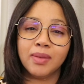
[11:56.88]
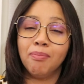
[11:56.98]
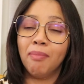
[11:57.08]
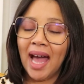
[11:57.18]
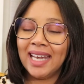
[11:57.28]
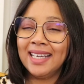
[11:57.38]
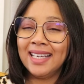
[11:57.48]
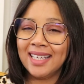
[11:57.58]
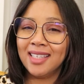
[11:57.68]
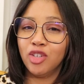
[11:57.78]

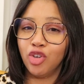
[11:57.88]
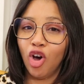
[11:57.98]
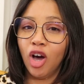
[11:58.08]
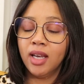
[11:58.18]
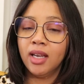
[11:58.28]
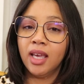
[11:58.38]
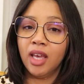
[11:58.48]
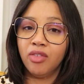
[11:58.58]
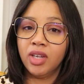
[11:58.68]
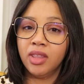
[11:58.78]
Money is not
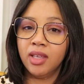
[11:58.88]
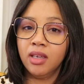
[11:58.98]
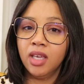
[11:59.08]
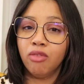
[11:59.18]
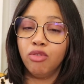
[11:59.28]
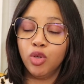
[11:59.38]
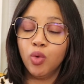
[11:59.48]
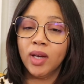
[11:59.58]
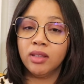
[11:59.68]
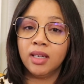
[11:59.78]
everything. If
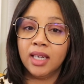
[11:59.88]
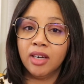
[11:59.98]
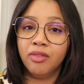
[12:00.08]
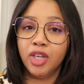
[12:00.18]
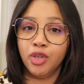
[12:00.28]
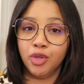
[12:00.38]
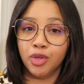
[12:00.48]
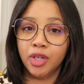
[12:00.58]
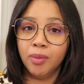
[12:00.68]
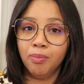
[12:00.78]
you want to live in
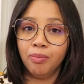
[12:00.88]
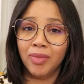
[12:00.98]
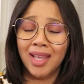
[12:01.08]
Europe,